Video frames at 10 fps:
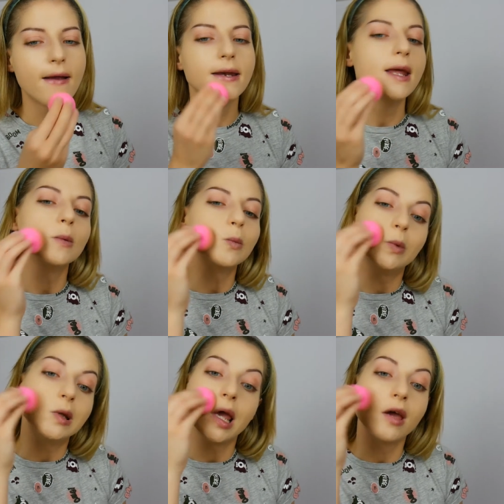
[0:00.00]
not
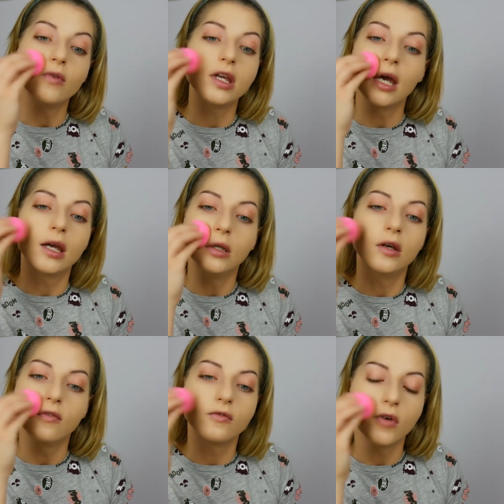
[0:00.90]
with every kind
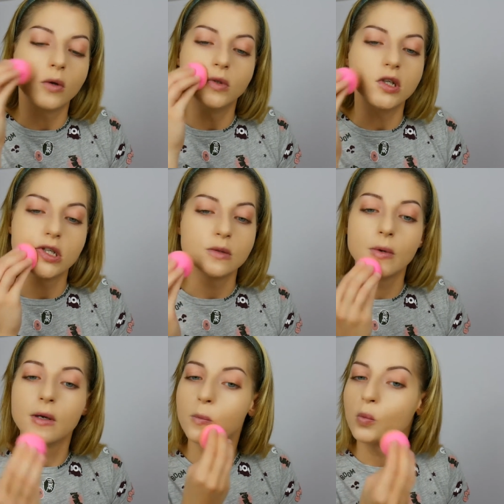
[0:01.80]
of foundation,
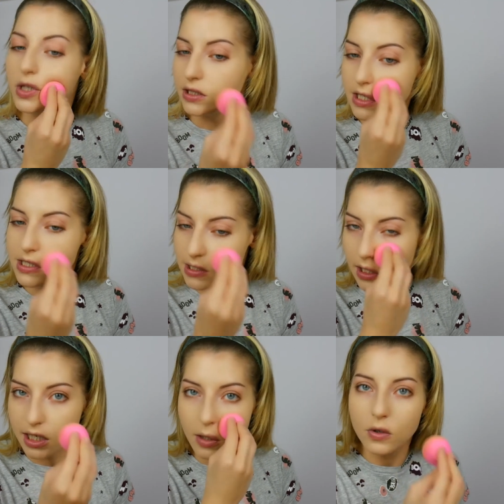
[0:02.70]
but with these
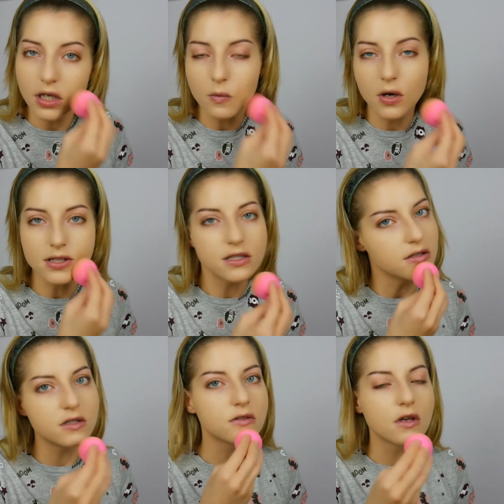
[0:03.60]
liquidy ones,
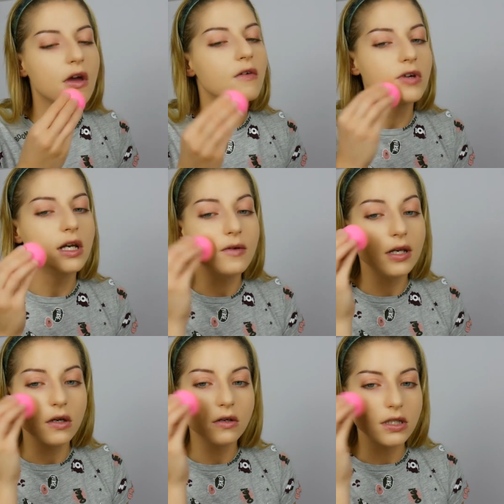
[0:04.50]
it's really,
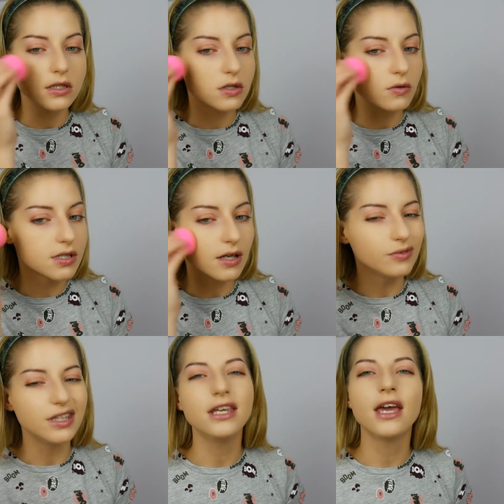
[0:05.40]
really good. It soaks
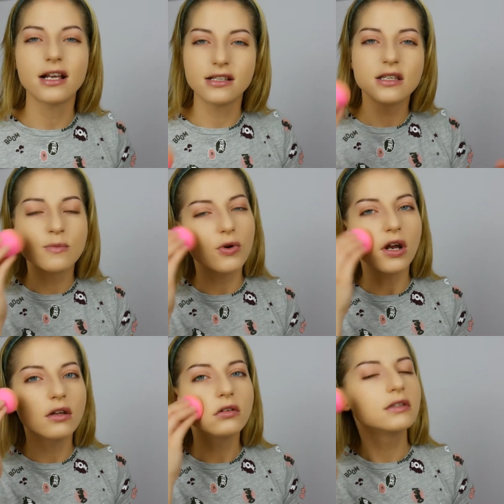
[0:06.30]
up the excess
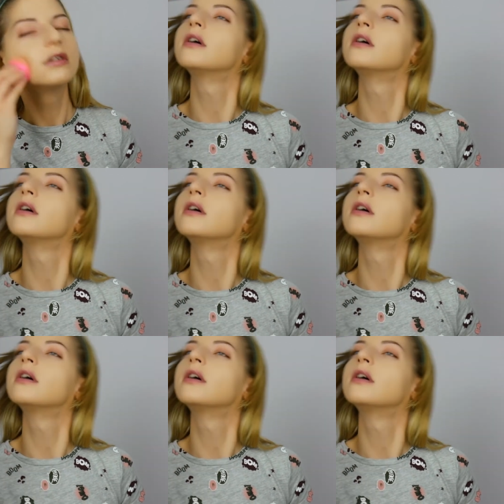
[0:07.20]
product,